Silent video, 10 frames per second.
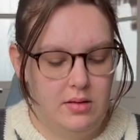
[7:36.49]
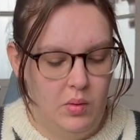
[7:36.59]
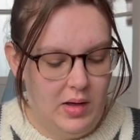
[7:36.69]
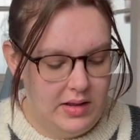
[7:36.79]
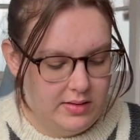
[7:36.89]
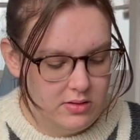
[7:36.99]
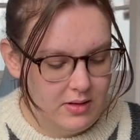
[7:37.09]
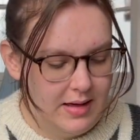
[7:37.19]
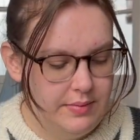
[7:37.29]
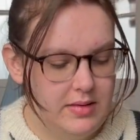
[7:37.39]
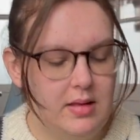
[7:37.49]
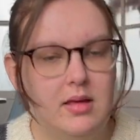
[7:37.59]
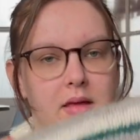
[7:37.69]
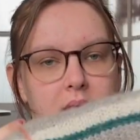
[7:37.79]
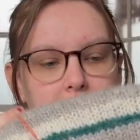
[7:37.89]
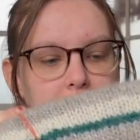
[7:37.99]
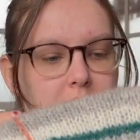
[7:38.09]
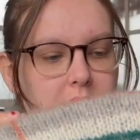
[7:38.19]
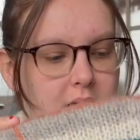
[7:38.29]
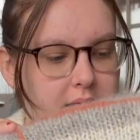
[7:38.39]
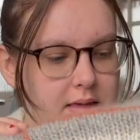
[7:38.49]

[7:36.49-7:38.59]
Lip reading: one of the stripes I